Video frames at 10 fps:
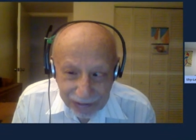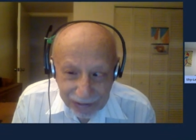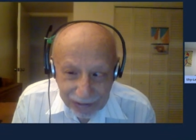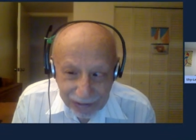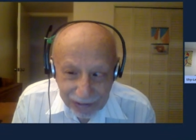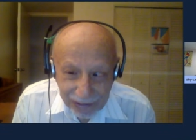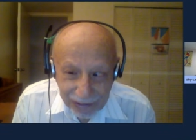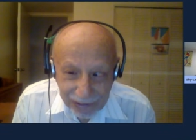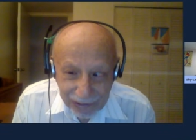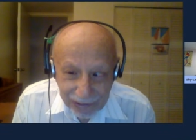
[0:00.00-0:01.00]
happen to
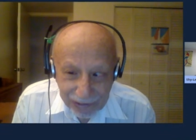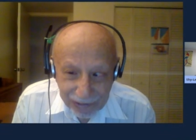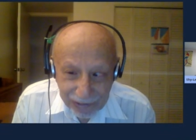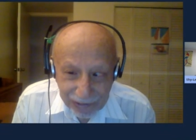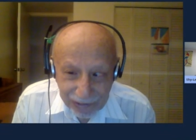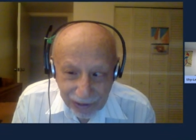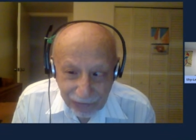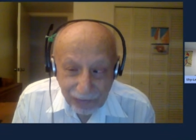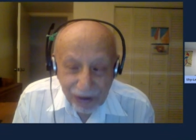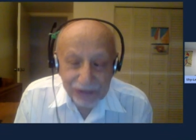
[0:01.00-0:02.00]
me?
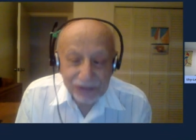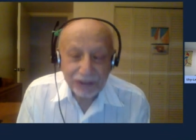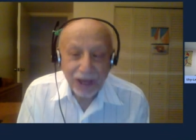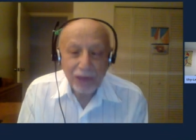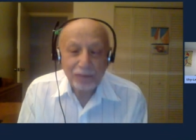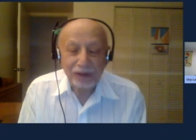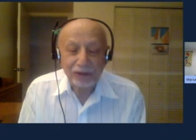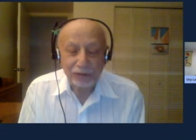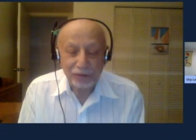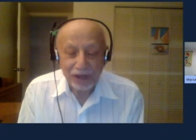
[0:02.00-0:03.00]
Why did it
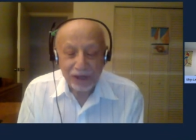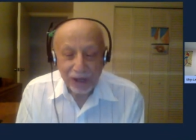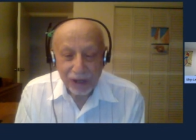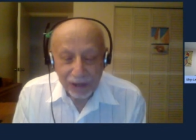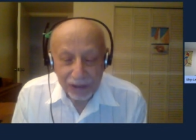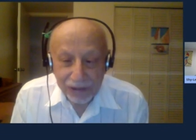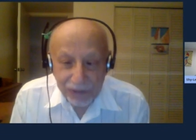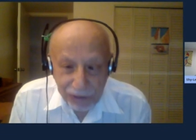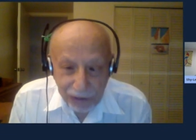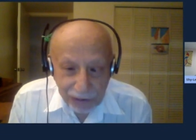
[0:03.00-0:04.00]
happen to me? It
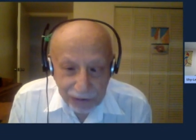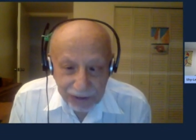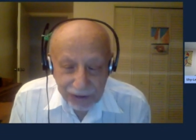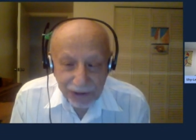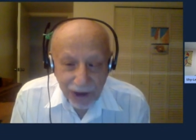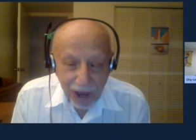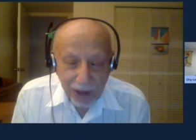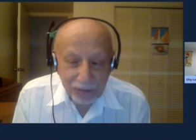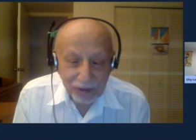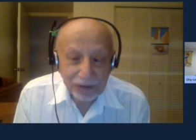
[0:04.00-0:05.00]
didn't
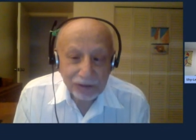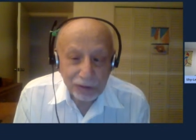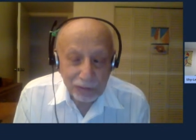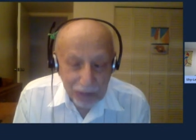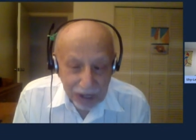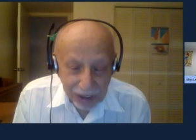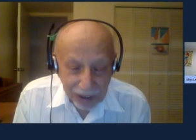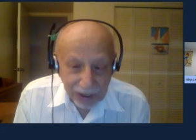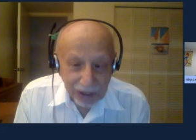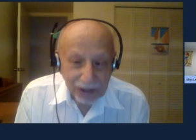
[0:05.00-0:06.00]
happen to
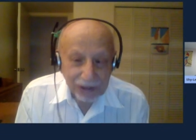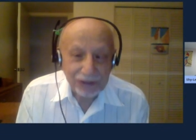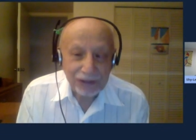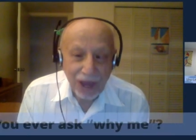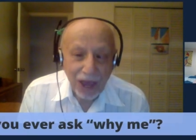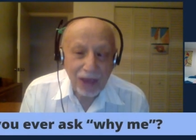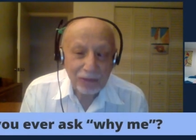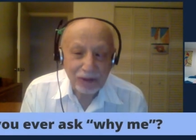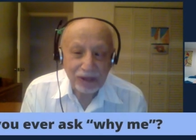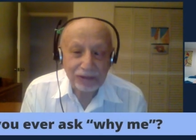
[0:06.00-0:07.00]
me. It
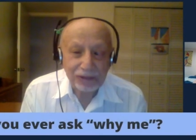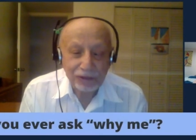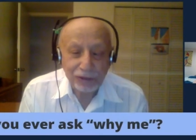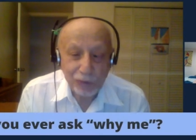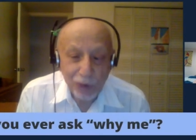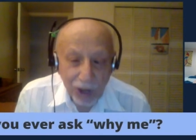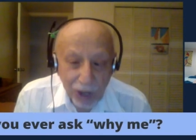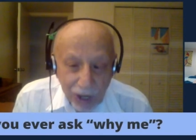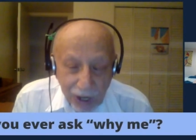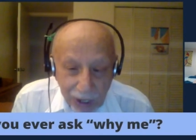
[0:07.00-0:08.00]
happened to
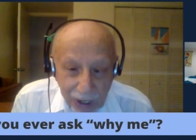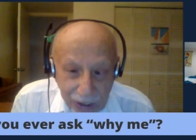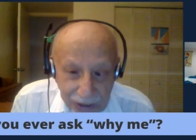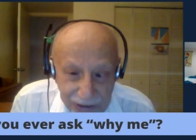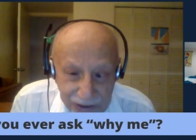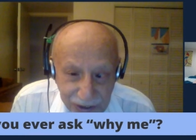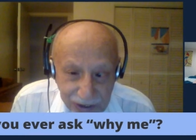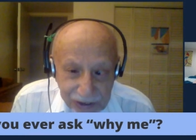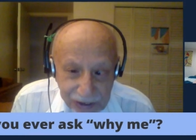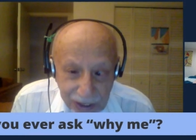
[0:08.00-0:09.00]

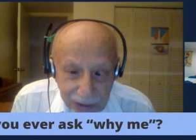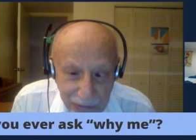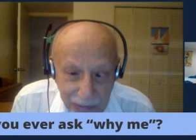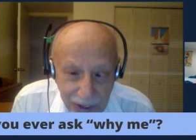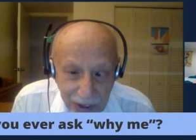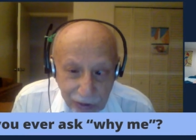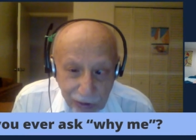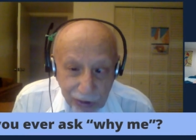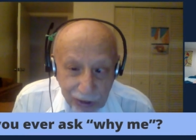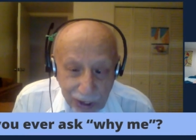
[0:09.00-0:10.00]
six
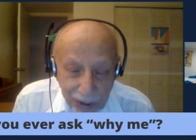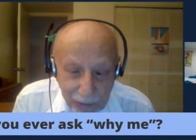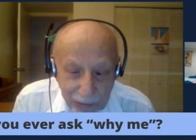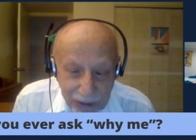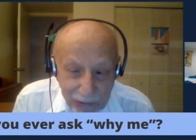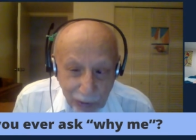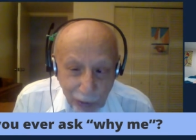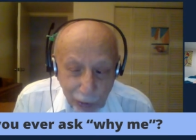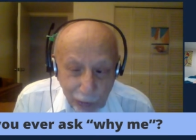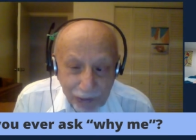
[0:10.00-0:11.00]
million
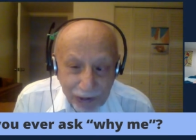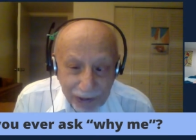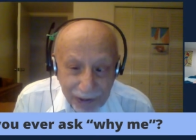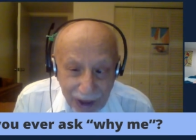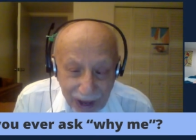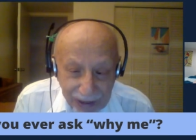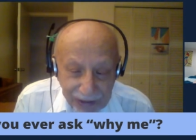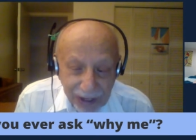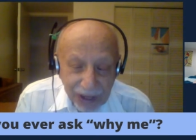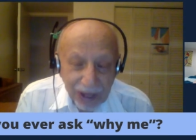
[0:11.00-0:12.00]
people who were dead